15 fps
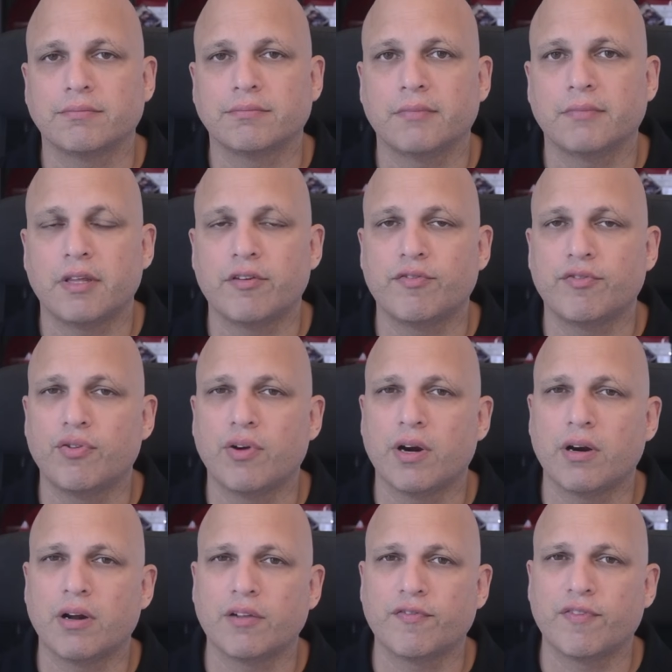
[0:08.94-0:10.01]
If you are
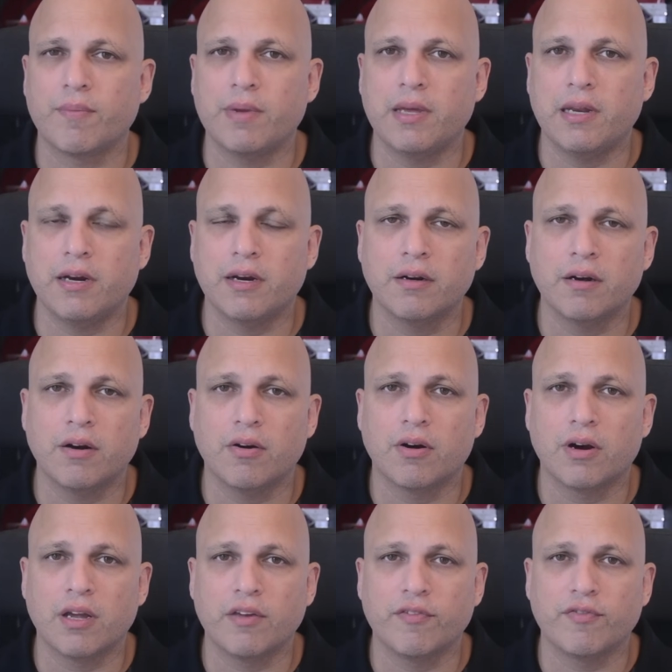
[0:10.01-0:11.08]
not familiar
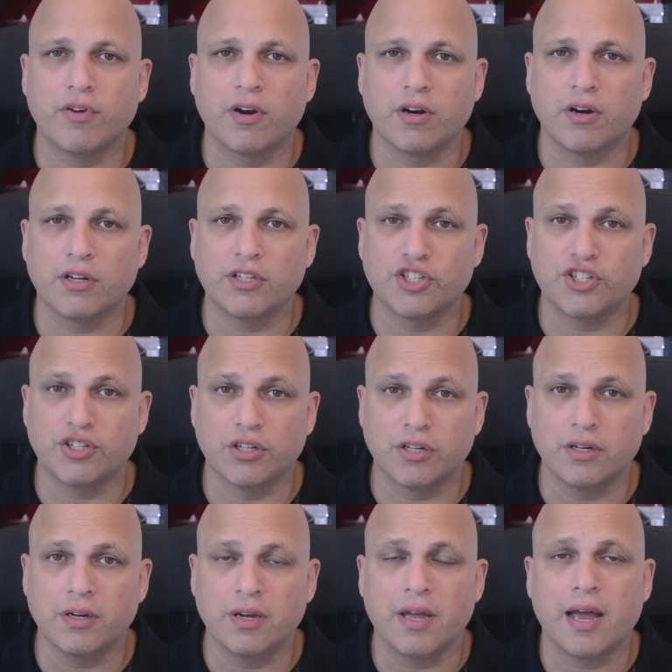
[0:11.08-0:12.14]
or if you're not
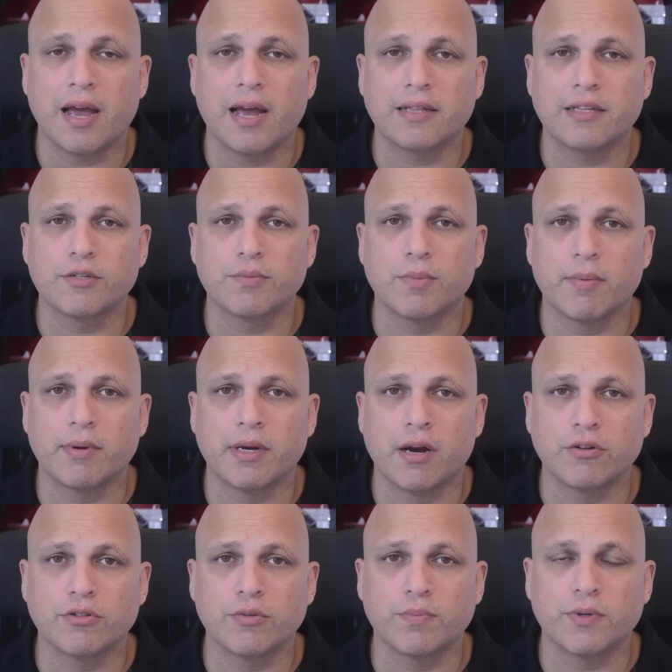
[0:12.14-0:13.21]
sure at this moment
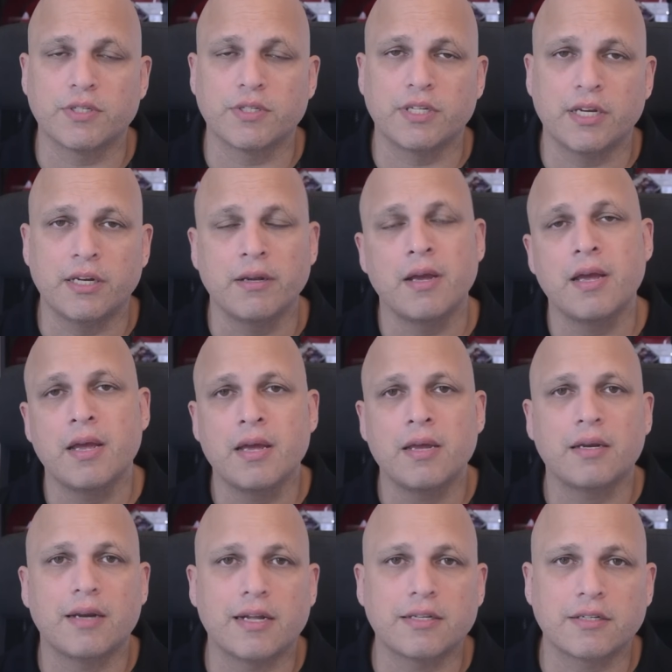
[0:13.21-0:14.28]
how to proceed,
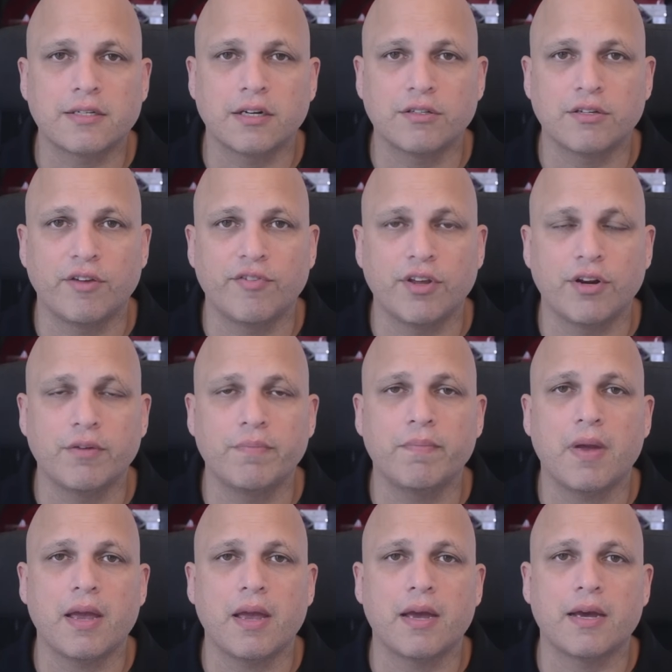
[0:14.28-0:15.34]
let's go to the video
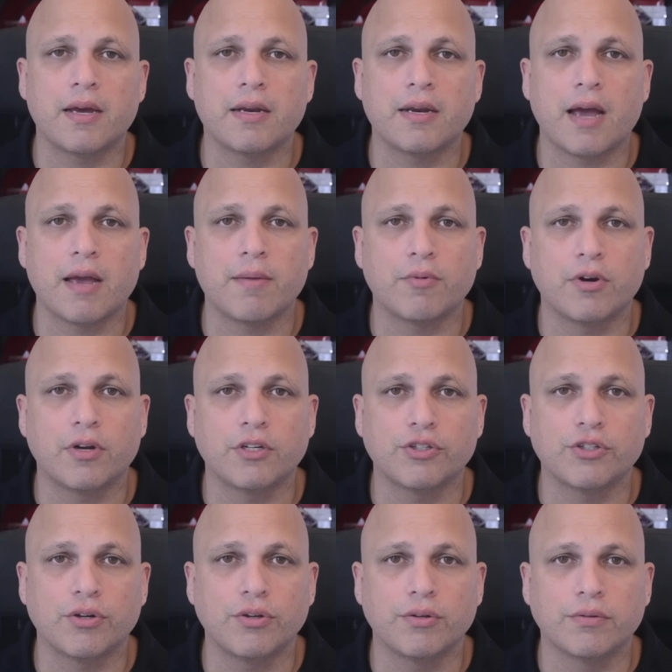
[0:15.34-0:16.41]
and I'm gonna
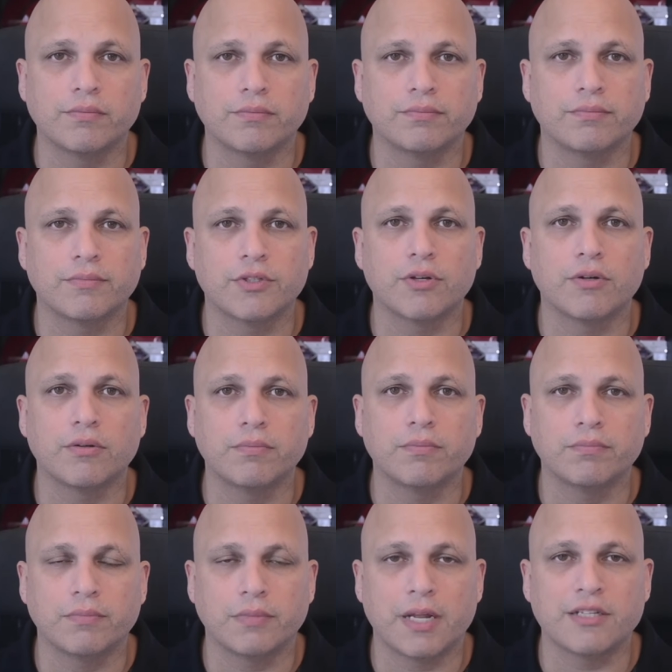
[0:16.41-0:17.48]
show you. So
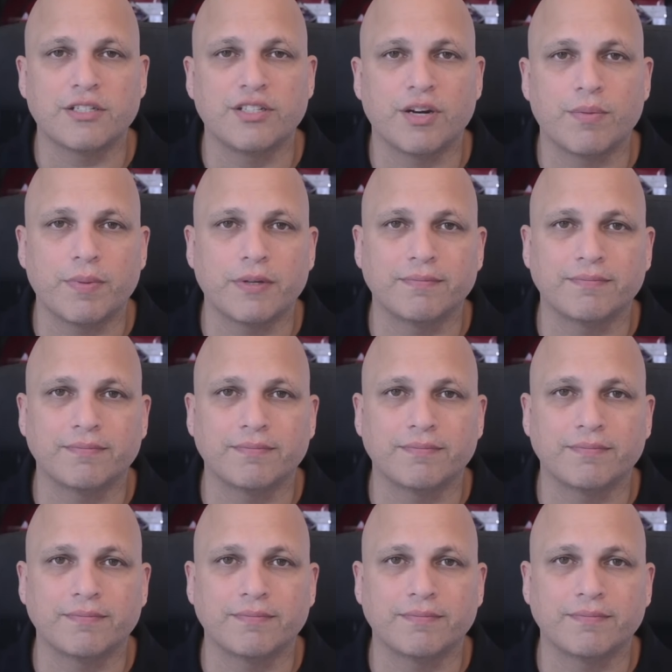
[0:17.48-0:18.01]
let's jump in.